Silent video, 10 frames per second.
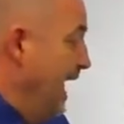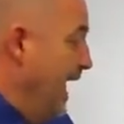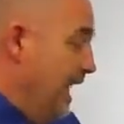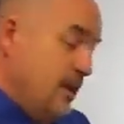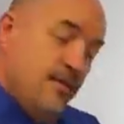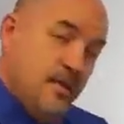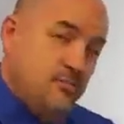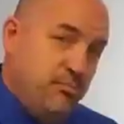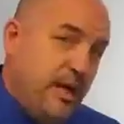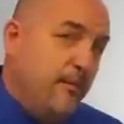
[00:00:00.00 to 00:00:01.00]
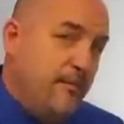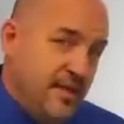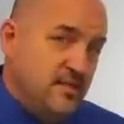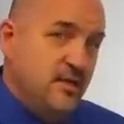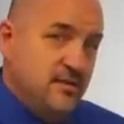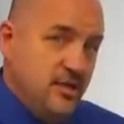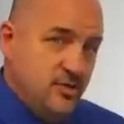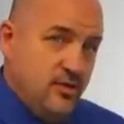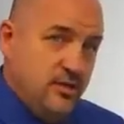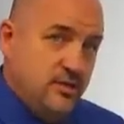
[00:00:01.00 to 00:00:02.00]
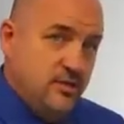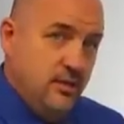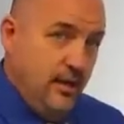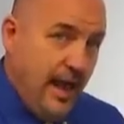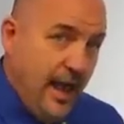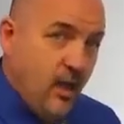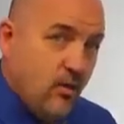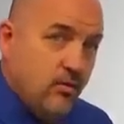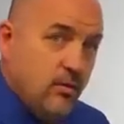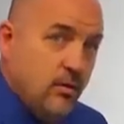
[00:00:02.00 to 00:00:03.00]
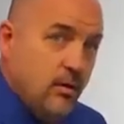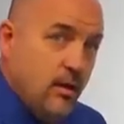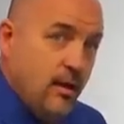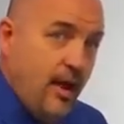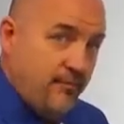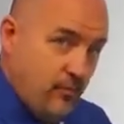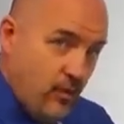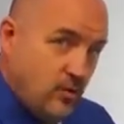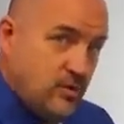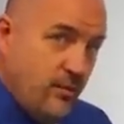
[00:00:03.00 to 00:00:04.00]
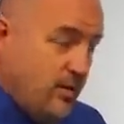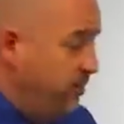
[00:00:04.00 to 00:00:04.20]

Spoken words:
And these big business interests now, after those come into